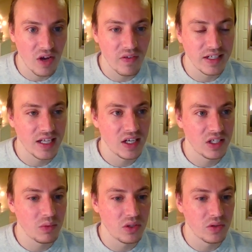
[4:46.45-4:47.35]
I doubt he
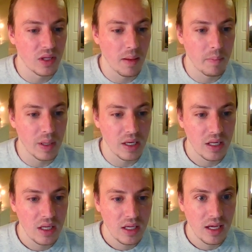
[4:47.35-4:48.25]
would do that, but
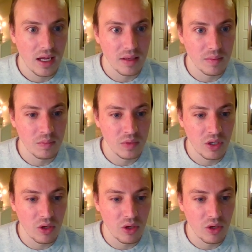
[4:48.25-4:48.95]
you know,